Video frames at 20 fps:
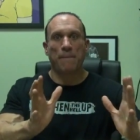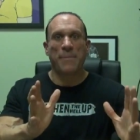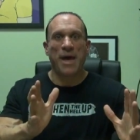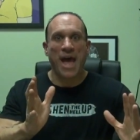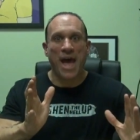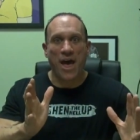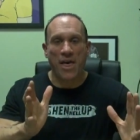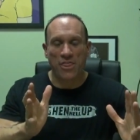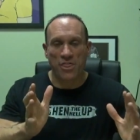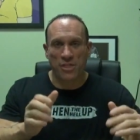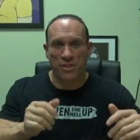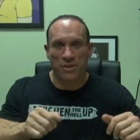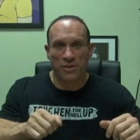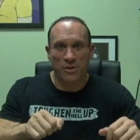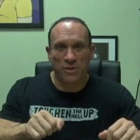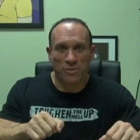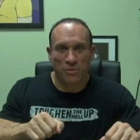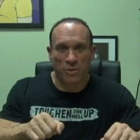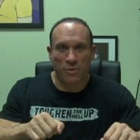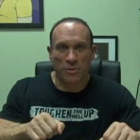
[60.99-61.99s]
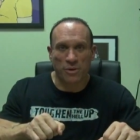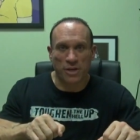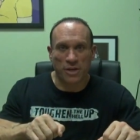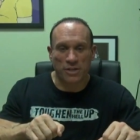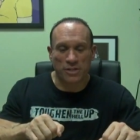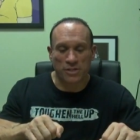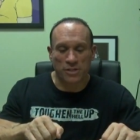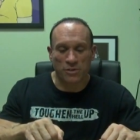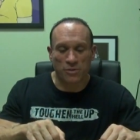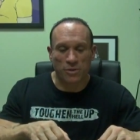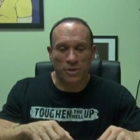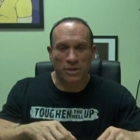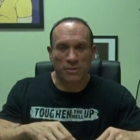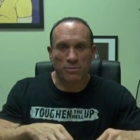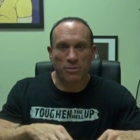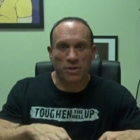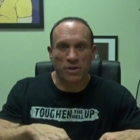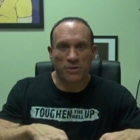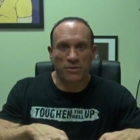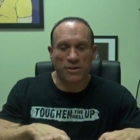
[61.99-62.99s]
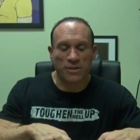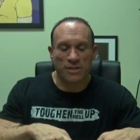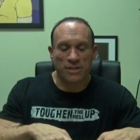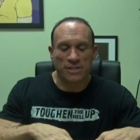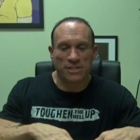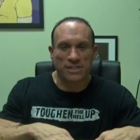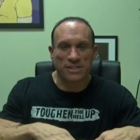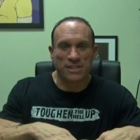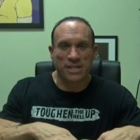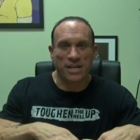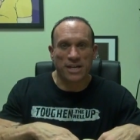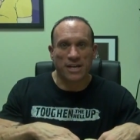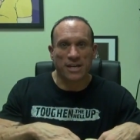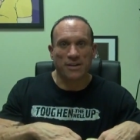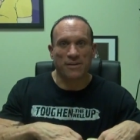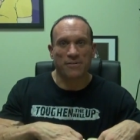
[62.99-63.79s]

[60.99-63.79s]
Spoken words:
bath. What we're going to do, we're going to put her in this